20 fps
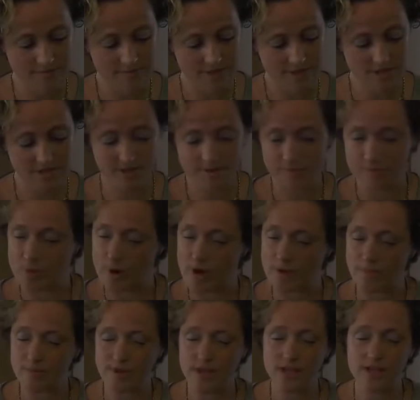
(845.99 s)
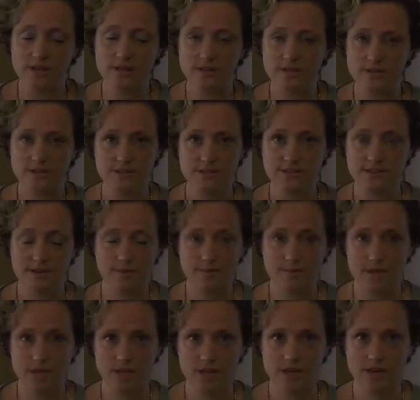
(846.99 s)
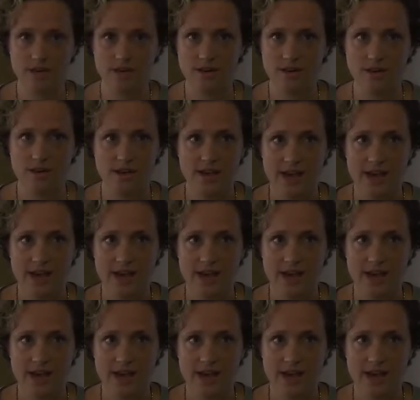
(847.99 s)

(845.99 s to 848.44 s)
just a pumpkin, cinnamon,